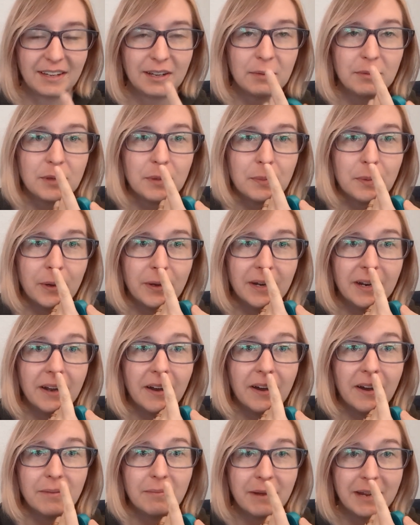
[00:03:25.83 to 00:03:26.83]
I was put it
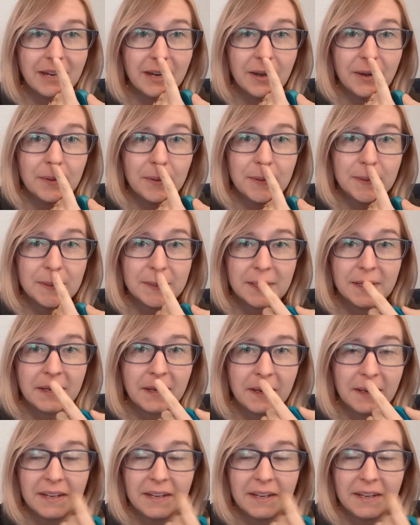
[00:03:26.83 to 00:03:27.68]
on my nose.